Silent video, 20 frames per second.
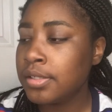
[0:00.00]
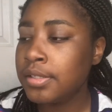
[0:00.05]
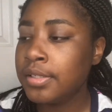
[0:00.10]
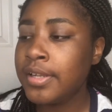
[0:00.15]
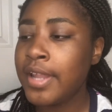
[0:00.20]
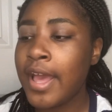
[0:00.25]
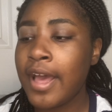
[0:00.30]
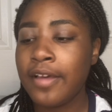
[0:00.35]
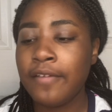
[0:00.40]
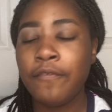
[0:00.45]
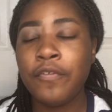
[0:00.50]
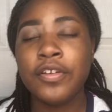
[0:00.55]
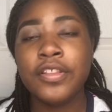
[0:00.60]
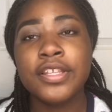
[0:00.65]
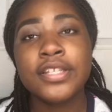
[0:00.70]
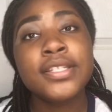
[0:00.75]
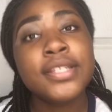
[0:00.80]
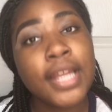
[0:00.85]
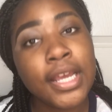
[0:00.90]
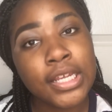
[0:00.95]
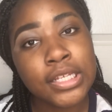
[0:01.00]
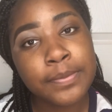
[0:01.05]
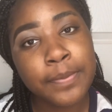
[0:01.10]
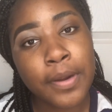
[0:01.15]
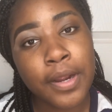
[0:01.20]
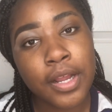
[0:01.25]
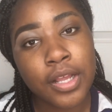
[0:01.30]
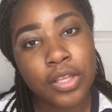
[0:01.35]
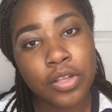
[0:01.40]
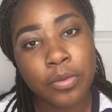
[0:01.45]
Now for this next
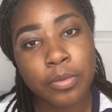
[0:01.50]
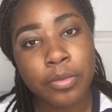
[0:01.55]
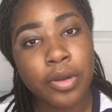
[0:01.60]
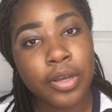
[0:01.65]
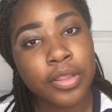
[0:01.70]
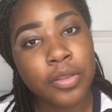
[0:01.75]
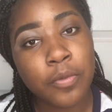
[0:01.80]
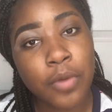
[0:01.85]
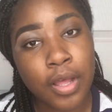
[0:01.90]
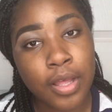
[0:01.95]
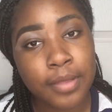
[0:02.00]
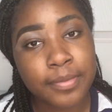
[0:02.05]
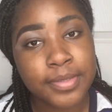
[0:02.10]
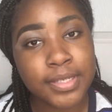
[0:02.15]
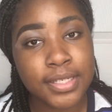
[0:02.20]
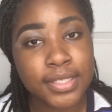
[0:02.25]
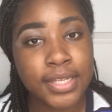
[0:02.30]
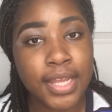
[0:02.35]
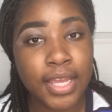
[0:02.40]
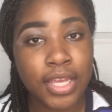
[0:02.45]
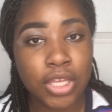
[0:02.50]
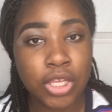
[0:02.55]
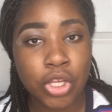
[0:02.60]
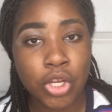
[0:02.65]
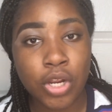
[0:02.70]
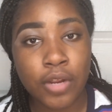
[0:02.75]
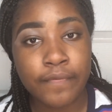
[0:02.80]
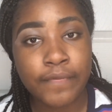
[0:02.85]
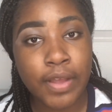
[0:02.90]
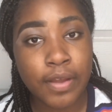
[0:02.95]
part, you're more than welcome to take
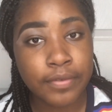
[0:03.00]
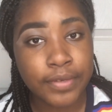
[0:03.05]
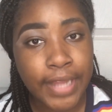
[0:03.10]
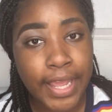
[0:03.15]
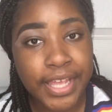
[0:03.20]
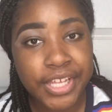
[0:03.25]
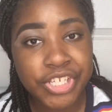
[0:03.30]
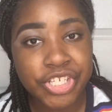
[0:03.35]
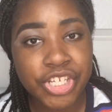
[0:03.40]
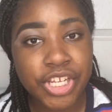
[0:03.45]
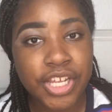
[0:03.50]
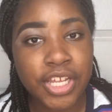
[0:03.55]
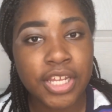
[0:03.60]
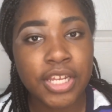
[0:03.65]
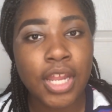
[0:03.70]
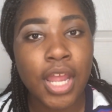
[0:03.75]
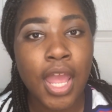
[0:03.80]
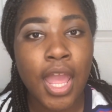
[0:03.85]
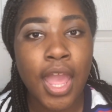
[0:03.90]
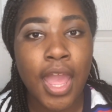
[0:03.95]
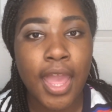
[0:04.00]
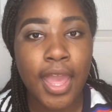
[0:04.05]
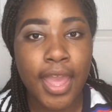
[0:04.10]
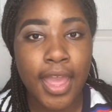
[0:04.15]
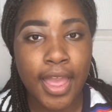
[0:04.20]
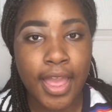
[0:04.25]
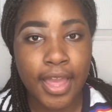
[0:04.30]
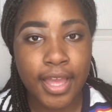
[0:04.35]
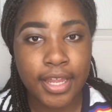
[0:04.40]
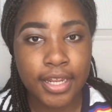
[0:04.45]
your foundation
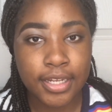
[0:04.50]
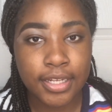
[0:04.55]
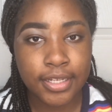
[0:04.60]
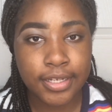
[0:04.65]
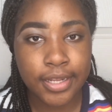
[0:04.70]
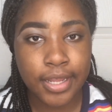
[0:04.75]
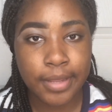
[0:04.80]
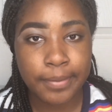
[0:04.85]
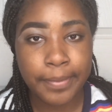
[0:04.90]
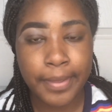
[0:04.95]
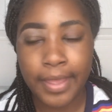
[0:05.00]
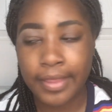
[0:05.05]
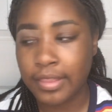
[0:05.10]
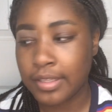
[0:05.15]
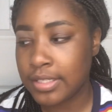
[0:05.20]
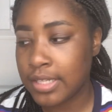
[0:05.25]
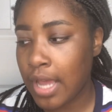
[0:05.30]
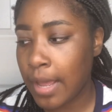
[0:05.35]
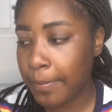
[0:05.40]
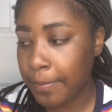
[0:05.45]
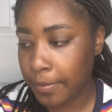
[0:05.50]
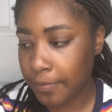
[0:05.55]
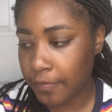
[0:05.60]
and clean up at the top